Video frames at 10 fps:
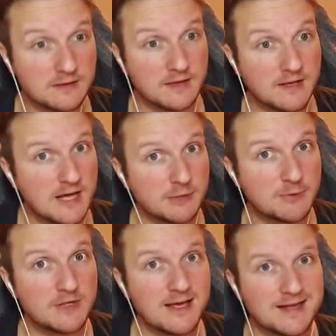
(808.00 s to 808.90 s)
an
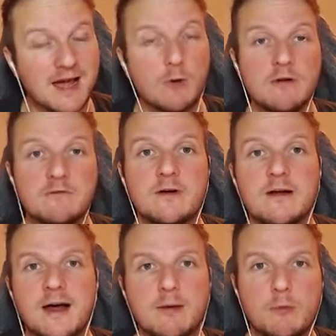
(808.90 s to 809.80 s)
expert yet.
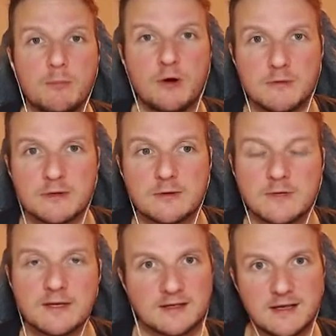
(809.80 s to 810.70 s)
However, I will promise you
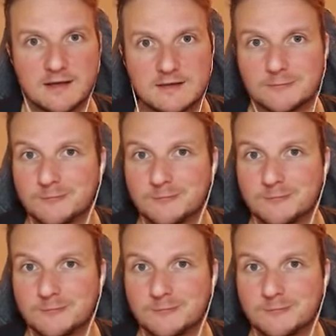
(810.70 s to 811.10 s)
that I take